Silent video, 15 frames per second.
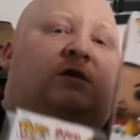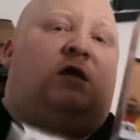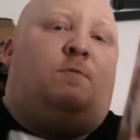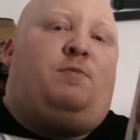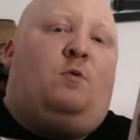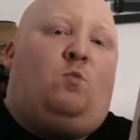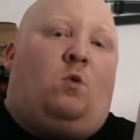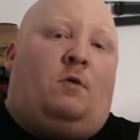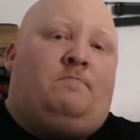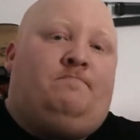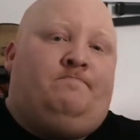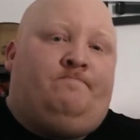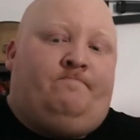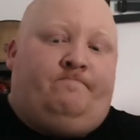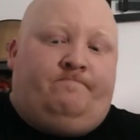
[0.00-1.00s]
keeping one,
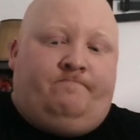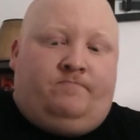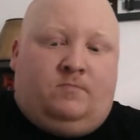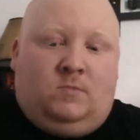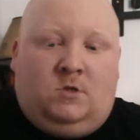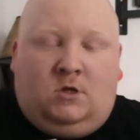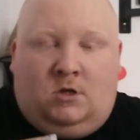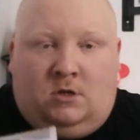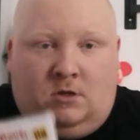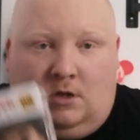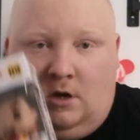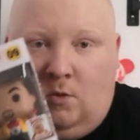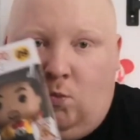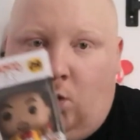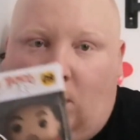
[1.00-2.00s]

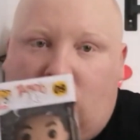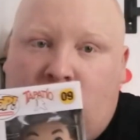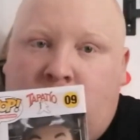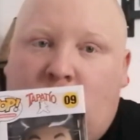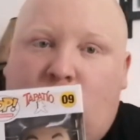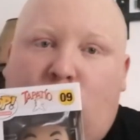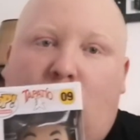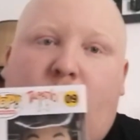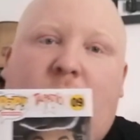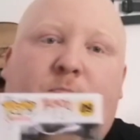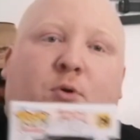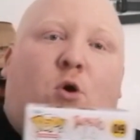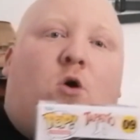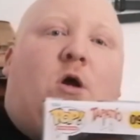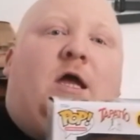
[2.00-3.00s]
and one will be
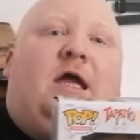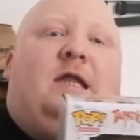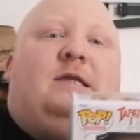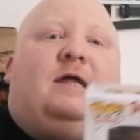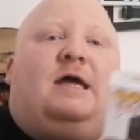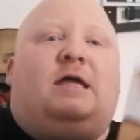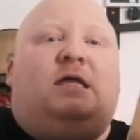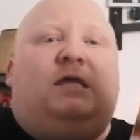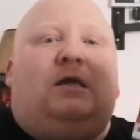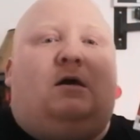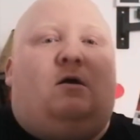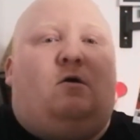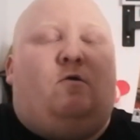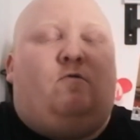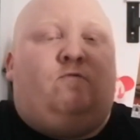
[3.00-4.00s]
put in a
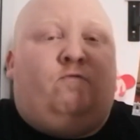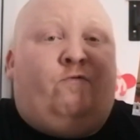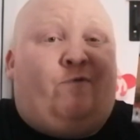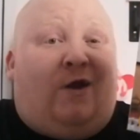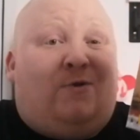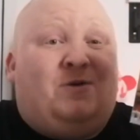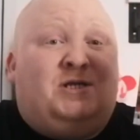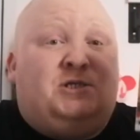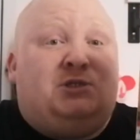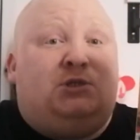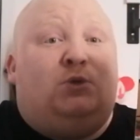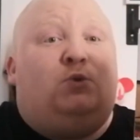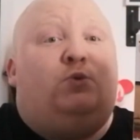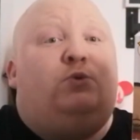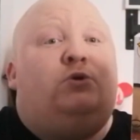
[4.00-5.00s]
very
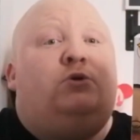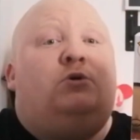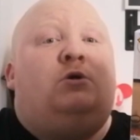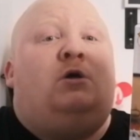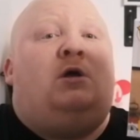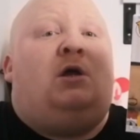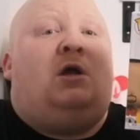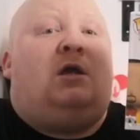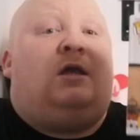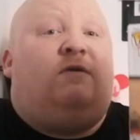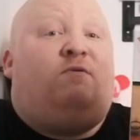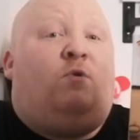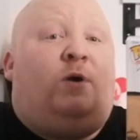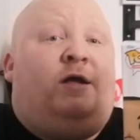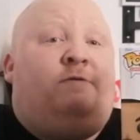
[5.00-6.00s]
soon
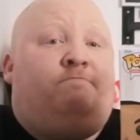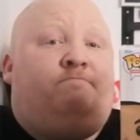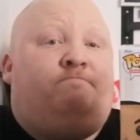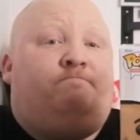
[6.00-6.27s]
giveaway.